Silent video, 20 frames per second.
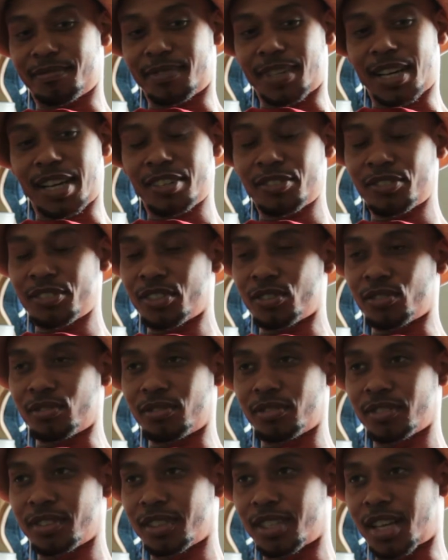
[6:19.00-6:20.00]
I don't
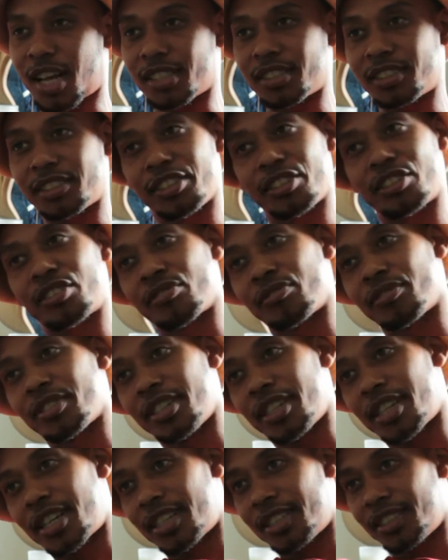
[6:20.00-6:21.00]
know. I still don't
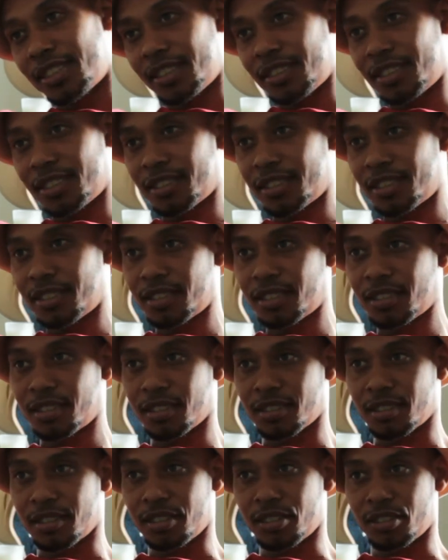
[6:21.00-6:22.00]
realize it,
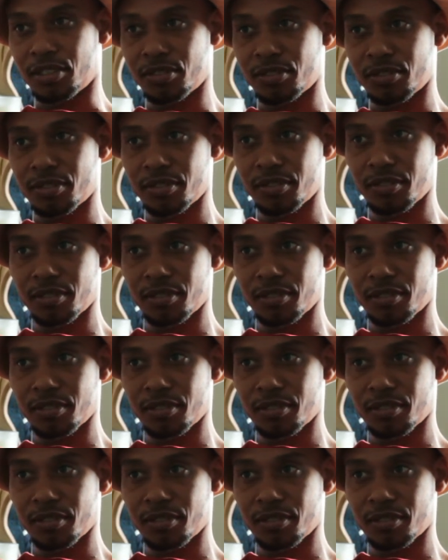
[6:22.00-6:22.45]
you know?